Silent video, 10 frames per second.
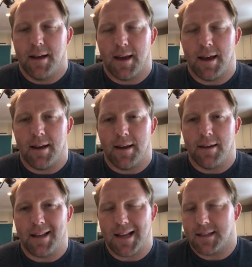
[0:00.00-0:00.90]

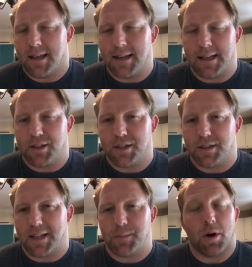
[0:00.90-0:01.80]
And that's the thing.
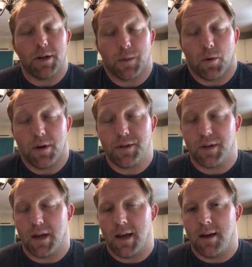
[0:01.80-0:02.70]
That's part of
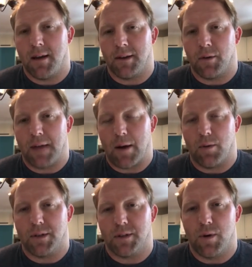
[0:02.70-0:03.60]
sports. And, you know,
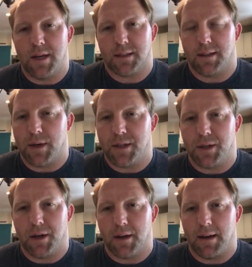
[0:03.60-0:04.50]
that was a risk that we
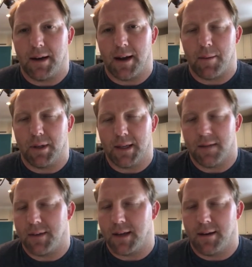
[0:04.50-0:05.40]
took. And I
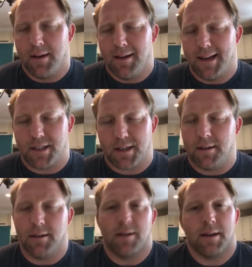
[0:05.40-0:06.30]
believe that it's
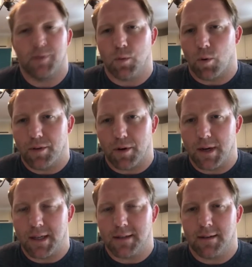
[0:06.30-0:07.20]
clearly was worth the
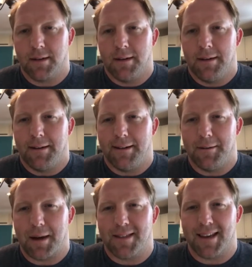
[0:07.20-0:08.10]
risk.
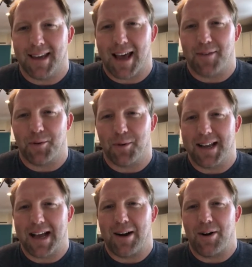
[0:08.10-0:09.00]
I think after when
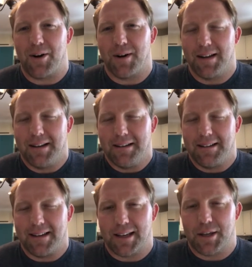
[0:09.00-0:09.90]
he got hurt,
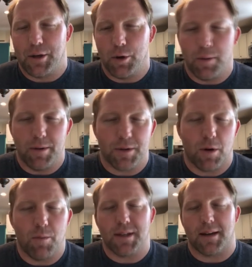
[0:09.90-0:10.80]
and Cuba was
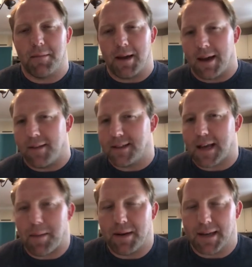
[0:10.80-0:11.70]
almost like, man, this
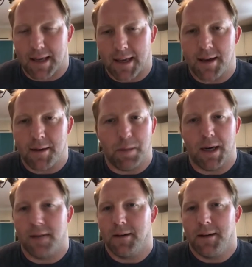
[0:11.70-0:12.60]
happened again.
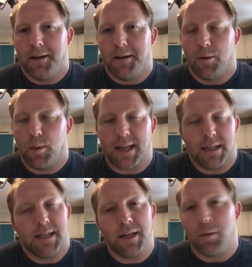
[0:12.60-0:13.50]
But We
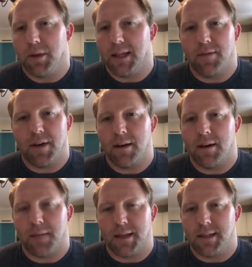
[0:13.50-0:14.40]
continue to believe in
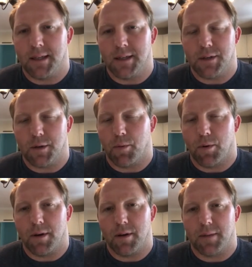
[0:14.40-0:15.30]
him, continue to
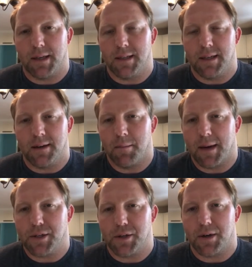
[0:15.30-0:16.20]
support him, continue to
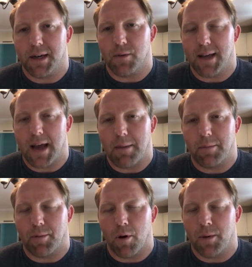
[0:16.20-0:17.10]
make sure he rehabbed
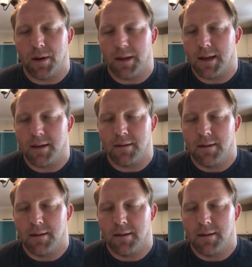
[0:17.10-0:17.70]
appropriately.